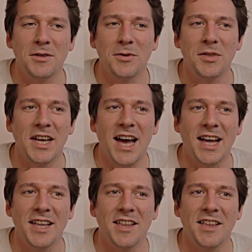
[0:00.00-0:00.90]
told the
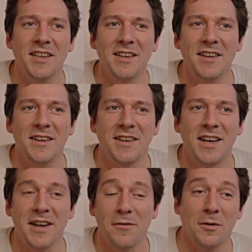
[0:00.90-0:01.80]
guys,
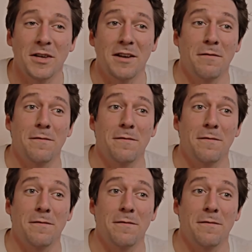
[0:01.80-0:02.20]
and everyone kind of